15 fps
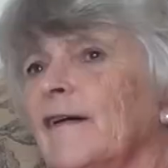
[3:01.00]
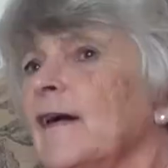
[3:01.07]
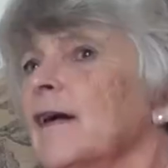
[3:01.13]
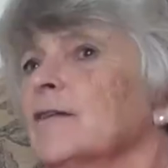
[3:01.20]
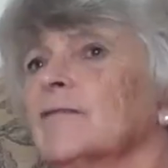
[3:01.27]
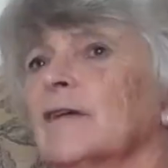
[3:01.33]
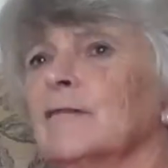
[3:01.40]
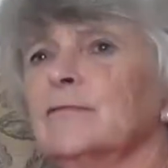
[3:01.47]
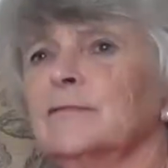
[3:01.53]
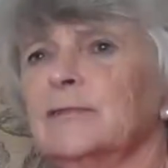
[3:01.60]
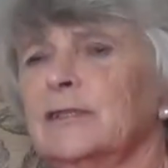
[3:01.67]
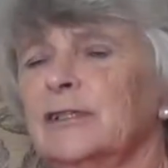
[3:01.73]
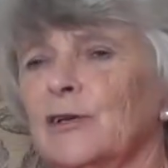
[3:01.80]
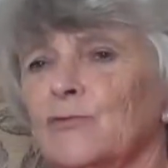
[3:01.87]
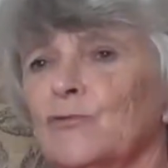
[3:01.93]
fairground.
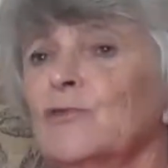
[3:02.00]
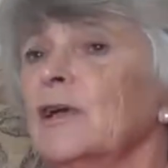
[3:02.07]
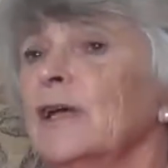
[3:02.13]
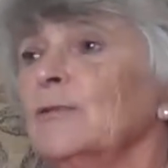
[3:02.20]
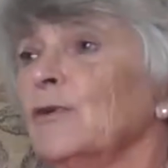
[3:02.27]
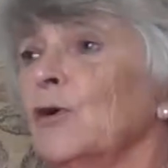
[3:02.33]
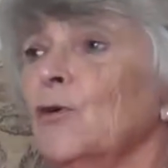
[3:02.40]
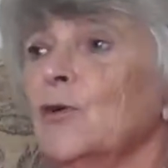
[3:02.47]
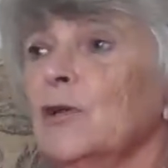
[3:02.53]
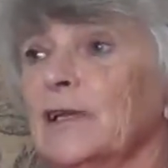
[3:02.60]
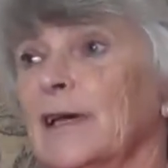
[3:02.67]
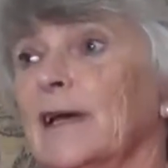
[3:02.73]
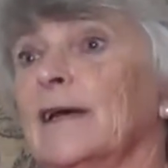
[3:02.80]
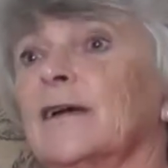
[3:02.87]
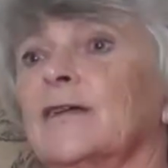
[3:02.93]
You know, all
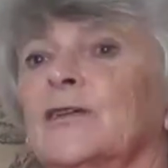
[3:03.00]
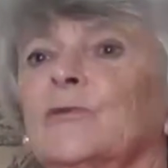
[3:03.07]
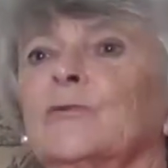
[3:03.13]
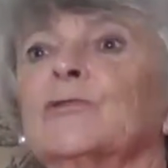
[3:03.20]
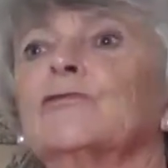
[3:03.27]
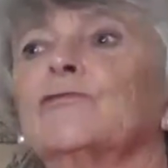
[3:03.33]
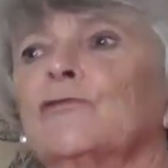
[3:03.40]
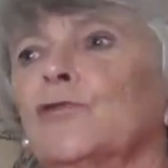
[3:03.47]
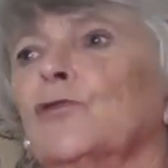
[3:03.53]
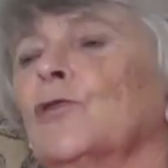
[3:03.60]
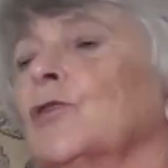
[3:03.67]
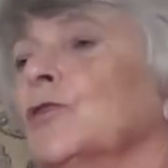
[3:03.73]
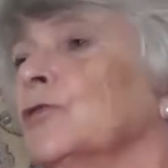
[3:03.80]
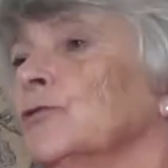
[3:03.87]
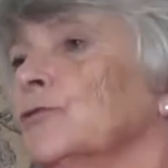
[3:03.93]
the area was
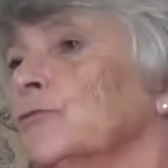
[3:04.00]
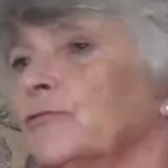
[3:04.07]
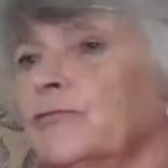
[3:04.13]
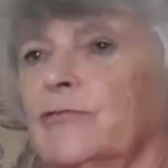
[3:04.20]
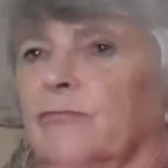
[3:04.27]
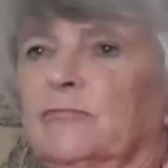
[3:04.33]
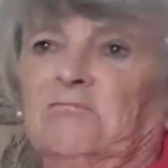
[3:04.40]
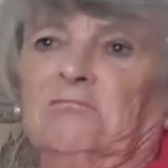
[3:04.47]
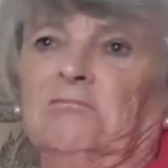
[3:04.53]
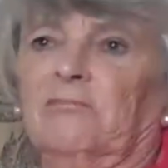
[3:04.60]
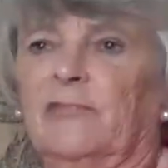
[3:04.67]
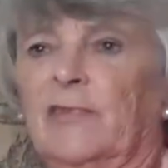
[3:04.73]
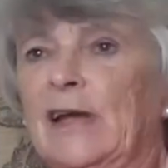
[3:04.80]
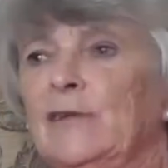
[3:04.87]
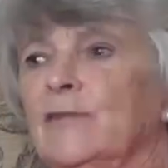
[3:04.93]
full of
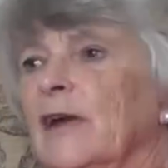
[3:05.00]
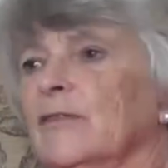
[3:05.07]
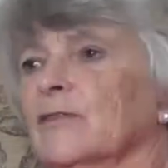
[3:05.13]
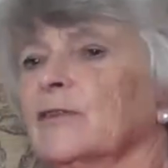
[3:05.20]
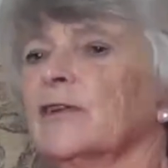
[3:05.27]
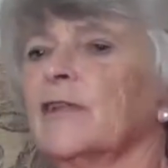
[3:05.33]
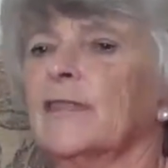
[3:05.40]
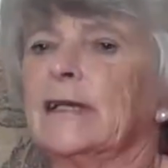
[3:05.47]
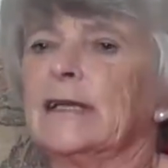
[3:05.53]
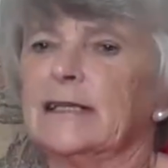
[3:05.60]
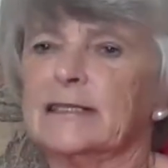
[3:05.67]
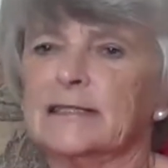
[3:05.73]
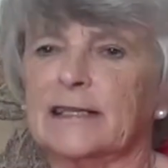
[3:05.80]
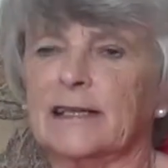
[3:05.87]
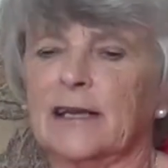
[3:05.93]
fairground
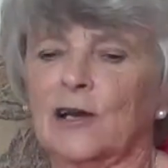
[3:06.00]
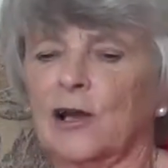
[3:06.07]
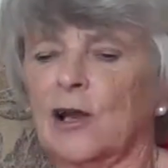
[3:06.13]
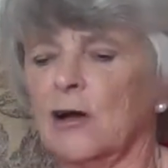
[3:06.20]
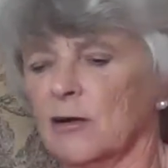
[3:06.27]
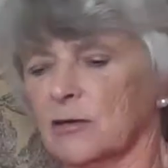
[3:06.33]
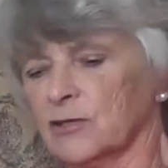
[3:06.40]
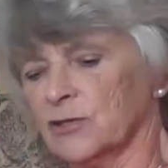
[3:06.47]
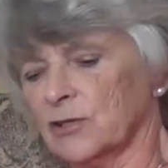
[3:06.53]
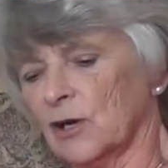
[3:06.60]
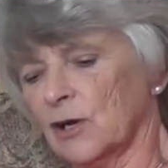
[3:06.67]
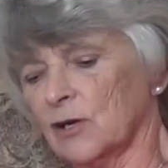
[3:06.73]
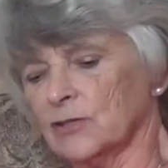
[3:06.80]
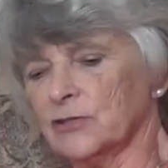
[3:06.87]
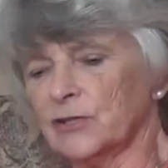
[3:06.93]
things, lots and
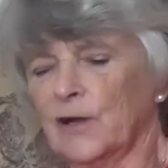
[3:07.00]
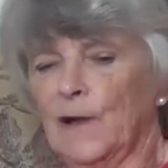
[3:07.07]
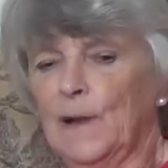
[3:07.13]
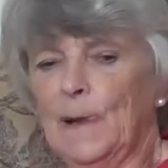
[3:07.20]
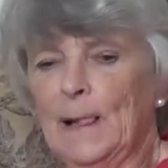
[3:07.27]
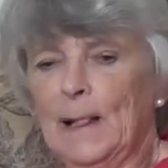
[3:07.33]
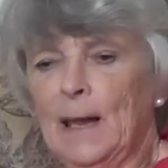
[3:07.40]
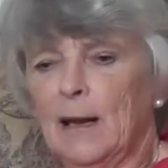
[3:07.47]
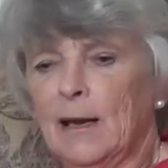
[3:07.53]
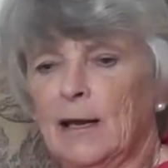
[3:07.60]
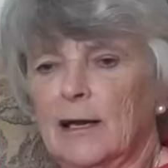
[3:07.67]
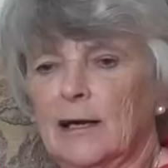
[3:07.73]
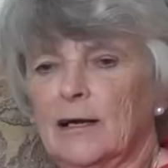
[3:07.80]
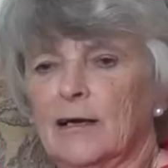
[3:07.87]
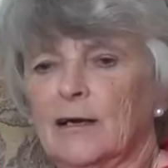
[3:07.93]
lots.
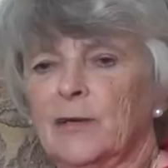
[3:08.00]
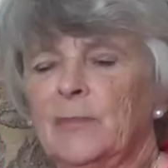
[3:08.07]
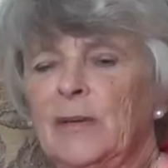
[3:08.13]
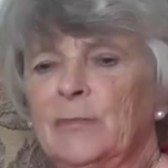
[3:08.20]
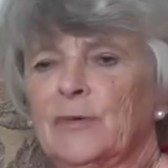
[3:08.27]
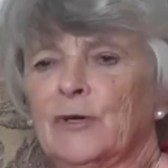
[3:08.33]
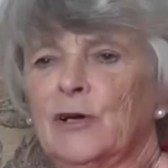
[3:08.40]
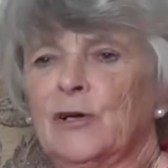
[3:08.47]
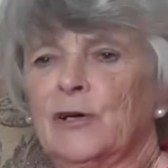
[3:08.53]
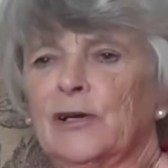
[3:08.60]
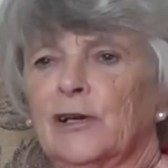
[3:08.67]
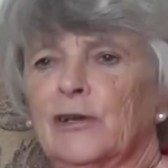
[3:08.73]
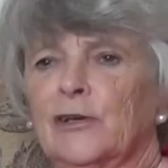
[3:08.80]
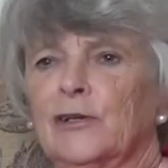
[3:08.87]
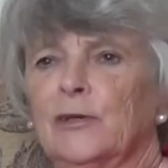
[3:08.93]
I remember
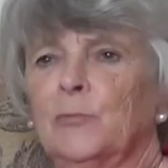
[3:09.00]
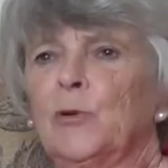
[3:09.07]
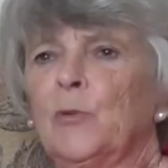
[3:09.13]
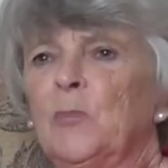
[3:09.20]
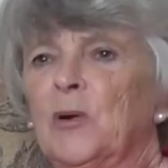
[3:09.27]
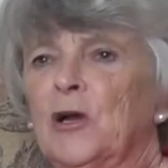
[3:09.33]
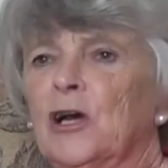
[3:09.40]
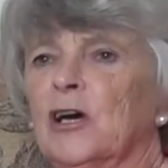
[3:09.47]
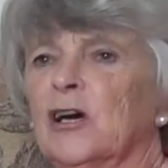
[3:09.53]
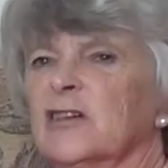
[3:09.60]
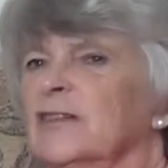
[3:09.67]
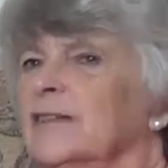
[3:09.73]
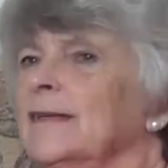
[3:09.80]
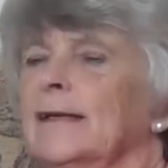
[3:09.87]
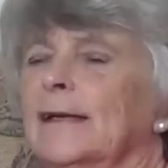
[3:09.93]
going on the bumper
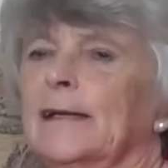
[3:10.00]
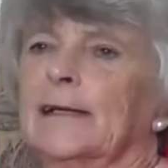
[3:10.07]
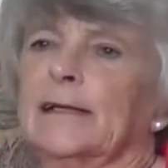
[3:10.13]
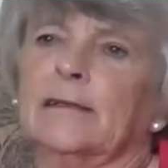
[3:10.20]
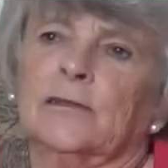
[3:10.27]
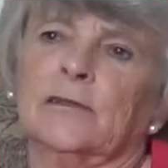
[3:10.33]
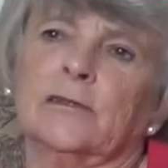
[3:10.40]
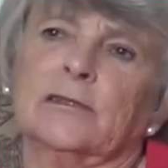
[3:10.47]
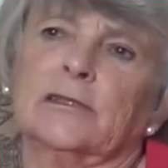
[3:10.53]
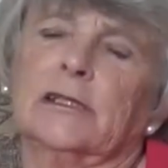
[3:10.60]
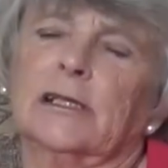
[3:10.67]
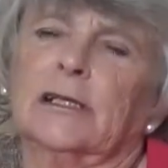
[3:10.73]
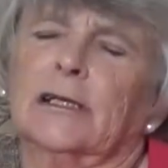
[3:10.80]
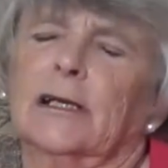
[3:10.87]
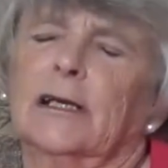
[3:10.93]
cars. I didn't like
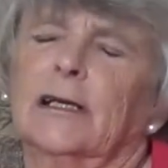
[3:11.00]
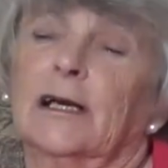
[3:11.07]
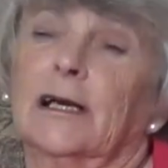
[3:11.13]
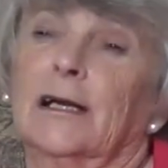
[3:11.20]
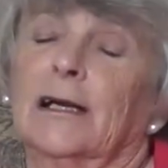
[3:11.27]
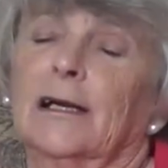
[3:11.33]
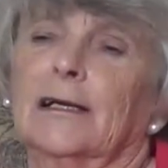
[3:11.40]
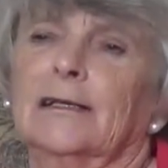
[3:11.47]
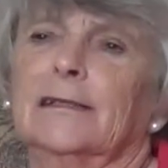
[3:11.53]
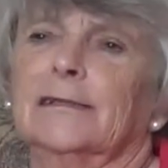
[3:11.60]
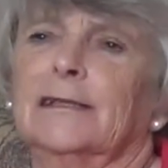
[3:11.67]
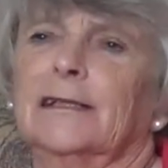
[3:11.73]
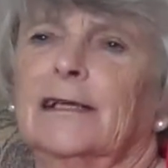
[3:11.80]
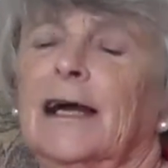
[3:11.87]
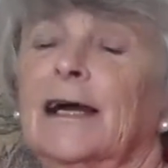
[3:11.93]
them.
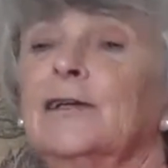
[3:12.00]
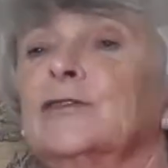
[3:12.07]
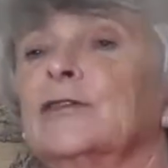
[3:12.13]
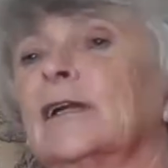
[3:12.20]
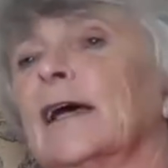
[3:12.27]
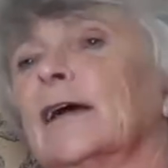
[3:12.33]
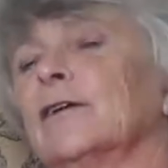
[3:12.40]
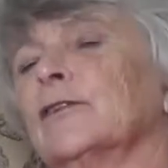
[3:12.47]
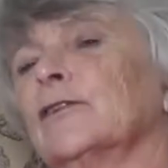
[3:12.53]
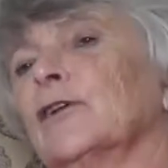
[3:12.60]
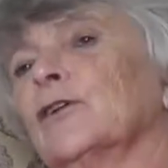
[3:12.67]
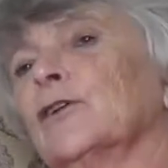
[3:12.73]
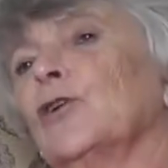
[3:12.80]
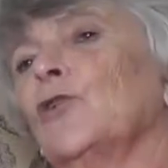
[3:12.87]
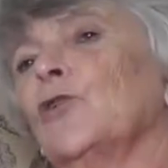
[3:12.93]
And I used to like
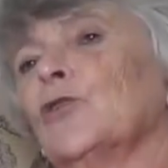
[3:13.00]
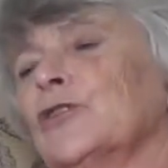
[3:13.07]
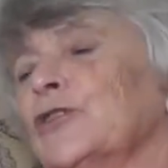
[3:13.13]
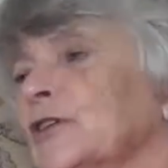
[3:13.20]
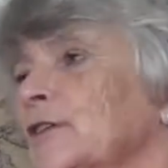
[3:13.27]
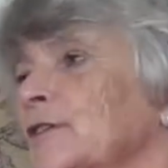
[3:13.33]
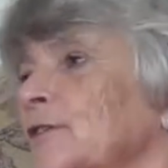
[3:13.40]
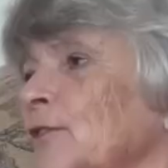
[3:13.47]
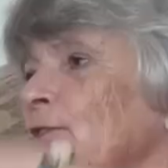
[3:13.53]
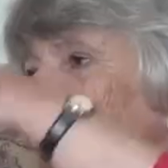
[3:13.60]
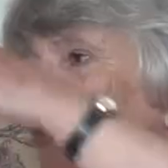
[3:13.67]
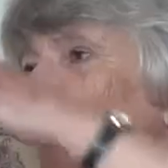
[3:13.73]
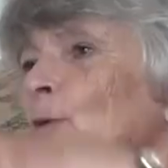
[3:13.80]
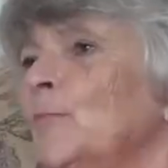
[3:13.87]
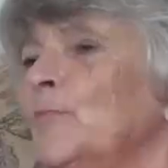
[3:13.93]
the horses, you know,
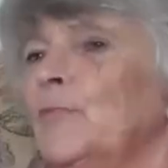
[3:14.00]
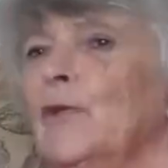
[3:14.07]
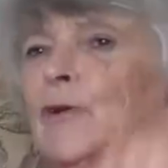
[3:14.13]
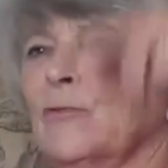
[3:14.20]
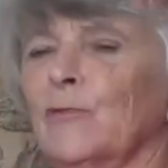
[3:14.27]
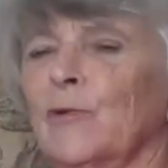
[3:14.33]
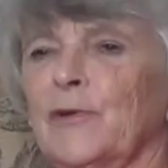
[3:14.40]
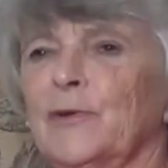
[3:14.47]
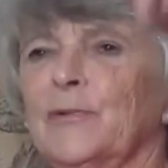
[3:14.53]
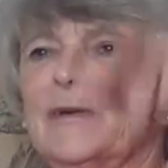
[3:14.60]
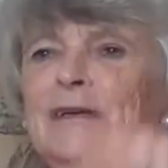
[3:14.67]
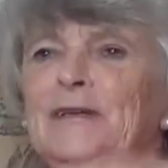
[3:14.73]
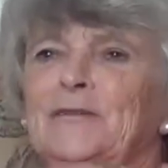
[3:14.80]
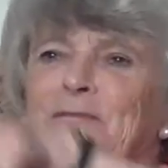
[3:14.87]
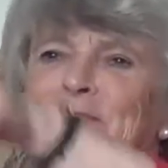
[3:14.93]
the one that
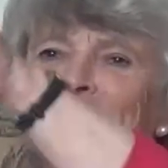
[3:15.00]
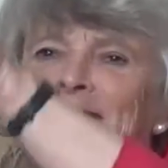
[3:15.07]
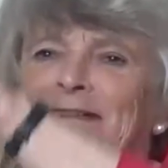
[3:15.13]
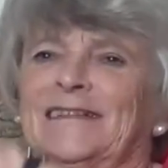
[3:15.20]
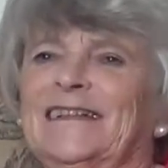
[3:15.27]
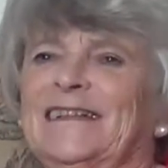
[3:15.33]
went up and down